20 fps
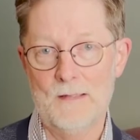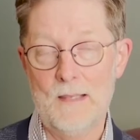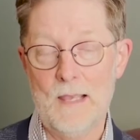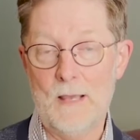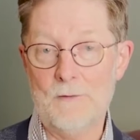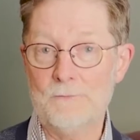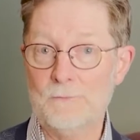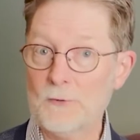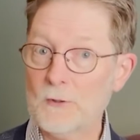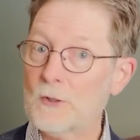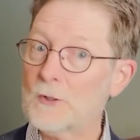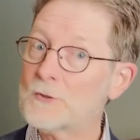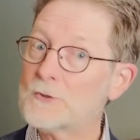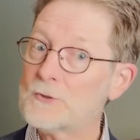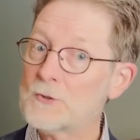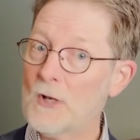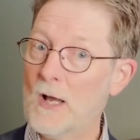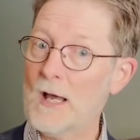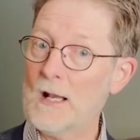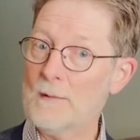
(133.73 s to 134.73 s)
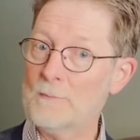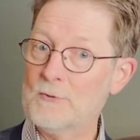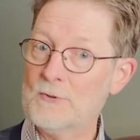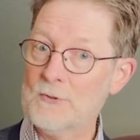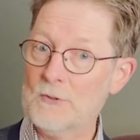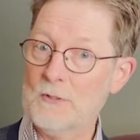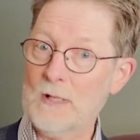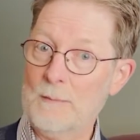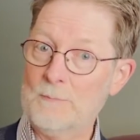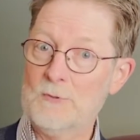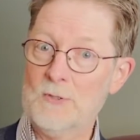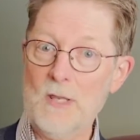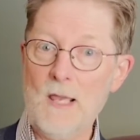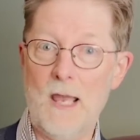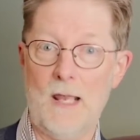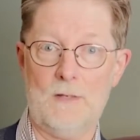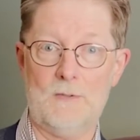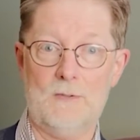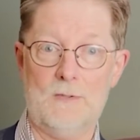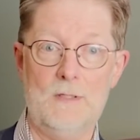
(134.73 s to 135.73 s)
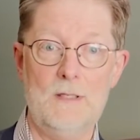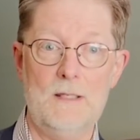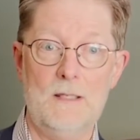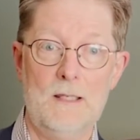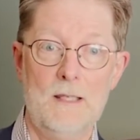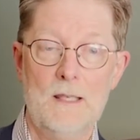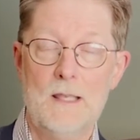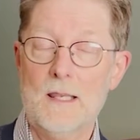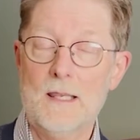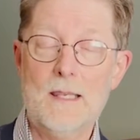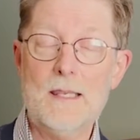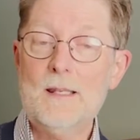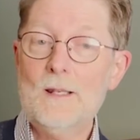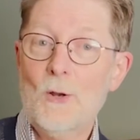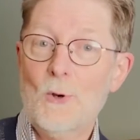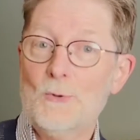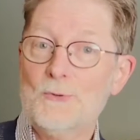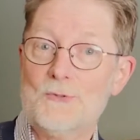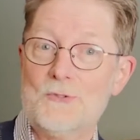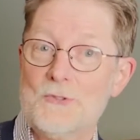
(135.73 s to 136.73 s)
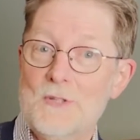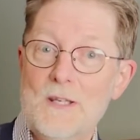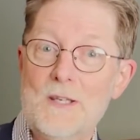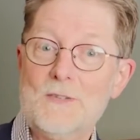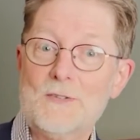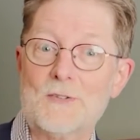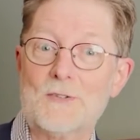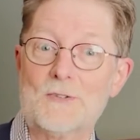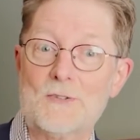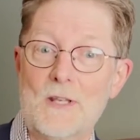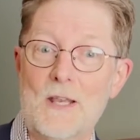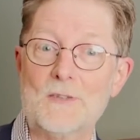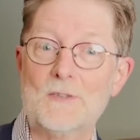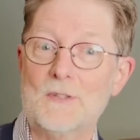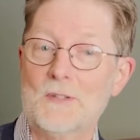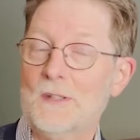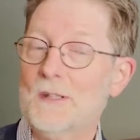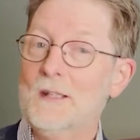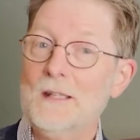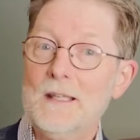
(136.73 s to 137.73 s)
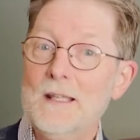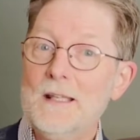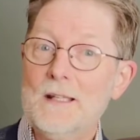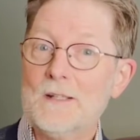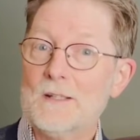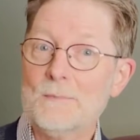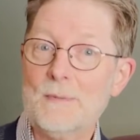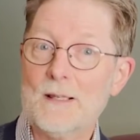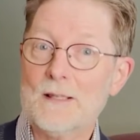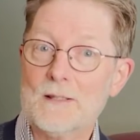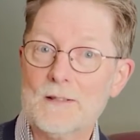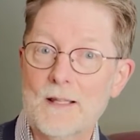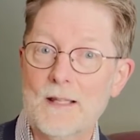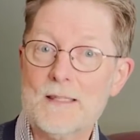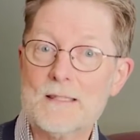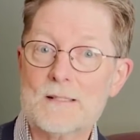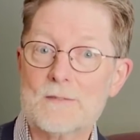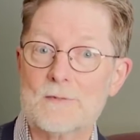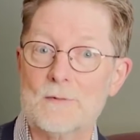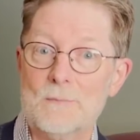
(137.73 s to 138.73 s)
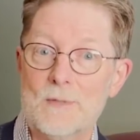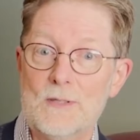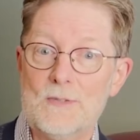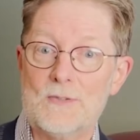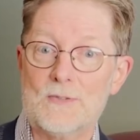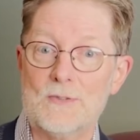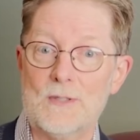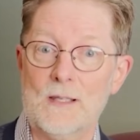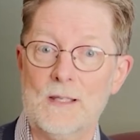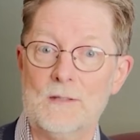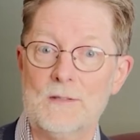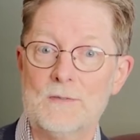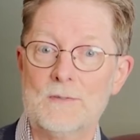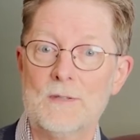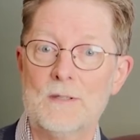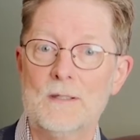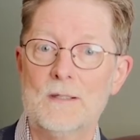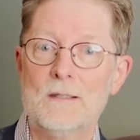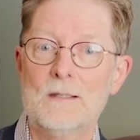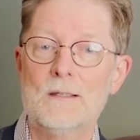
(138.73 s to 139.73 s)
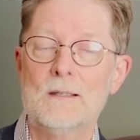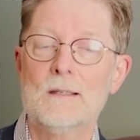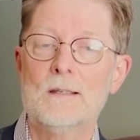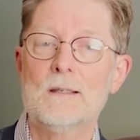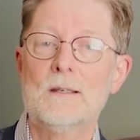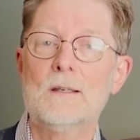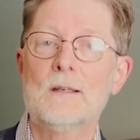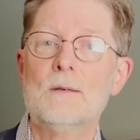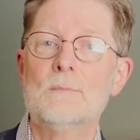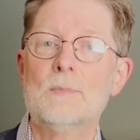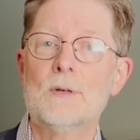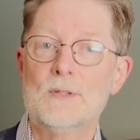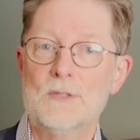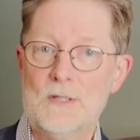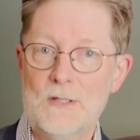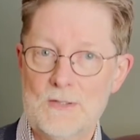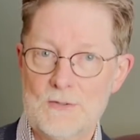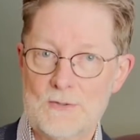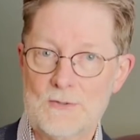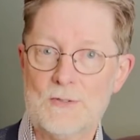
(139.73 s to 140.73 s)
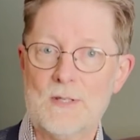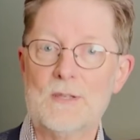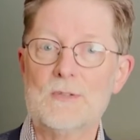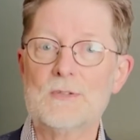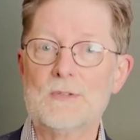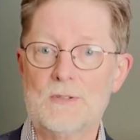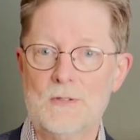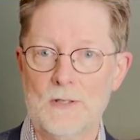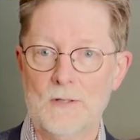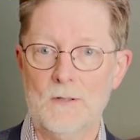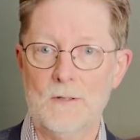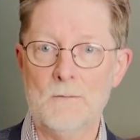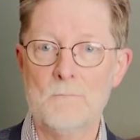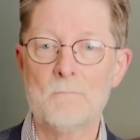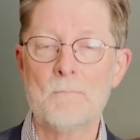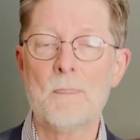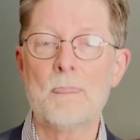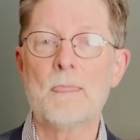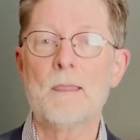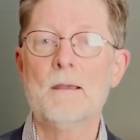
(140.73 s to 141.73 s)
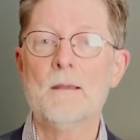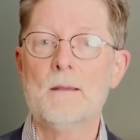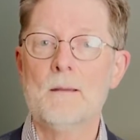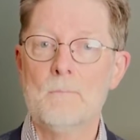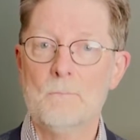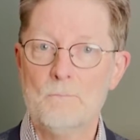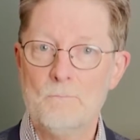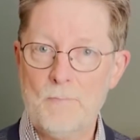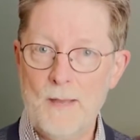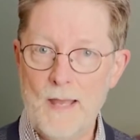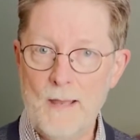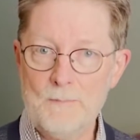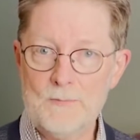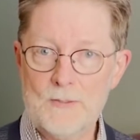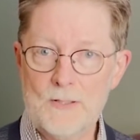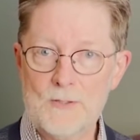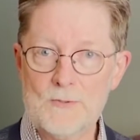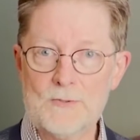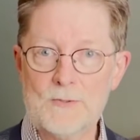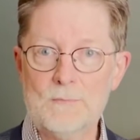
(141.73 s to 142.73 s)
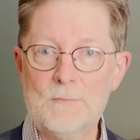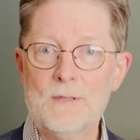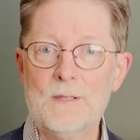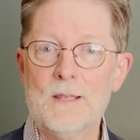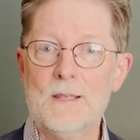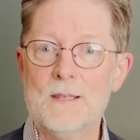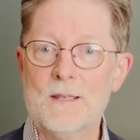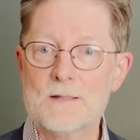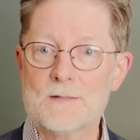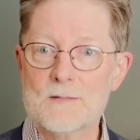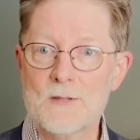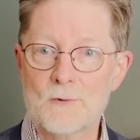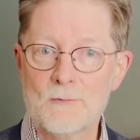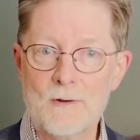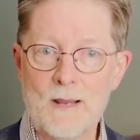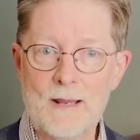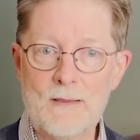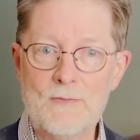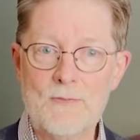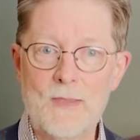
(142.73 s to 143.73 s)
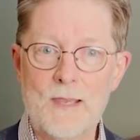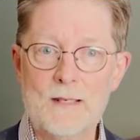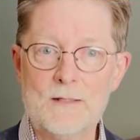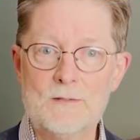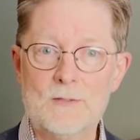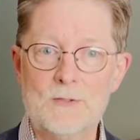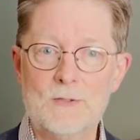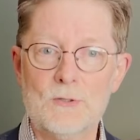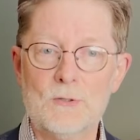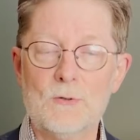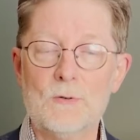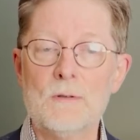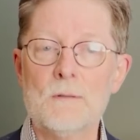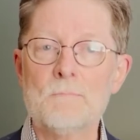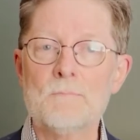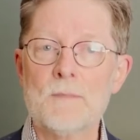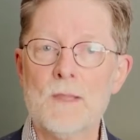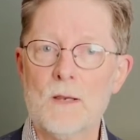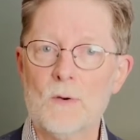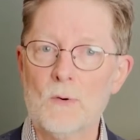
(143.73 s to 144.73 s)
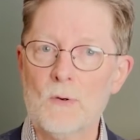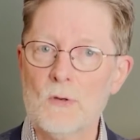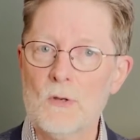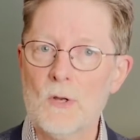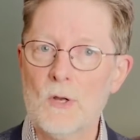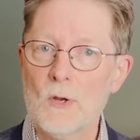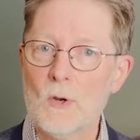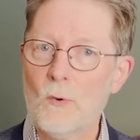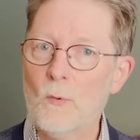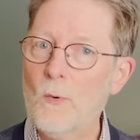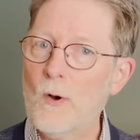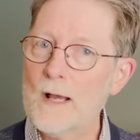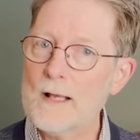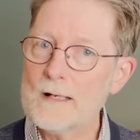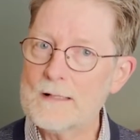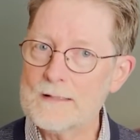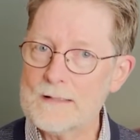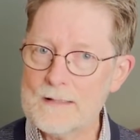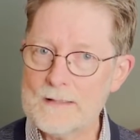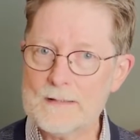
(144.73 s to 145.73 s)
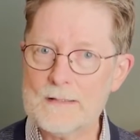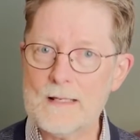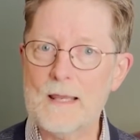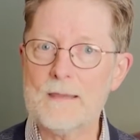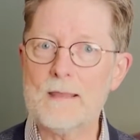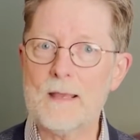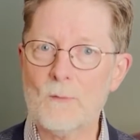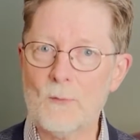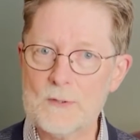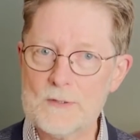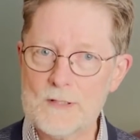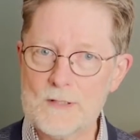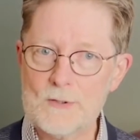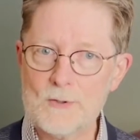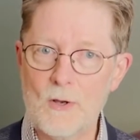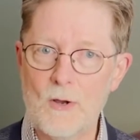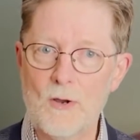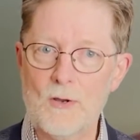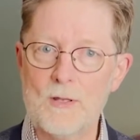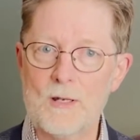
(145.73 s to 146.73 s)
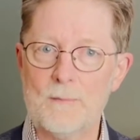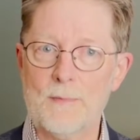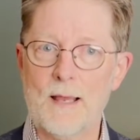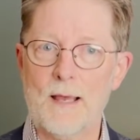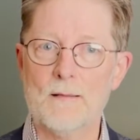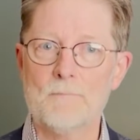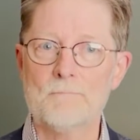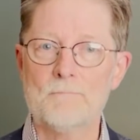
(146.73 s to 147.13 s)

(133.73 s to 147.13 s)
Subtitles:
At first, John objects. He knows Jesus doesn't need to be cleansed from his sins. But Jesus says still, baptism is the right thing to do. Now, why does he say that? What's he talking about?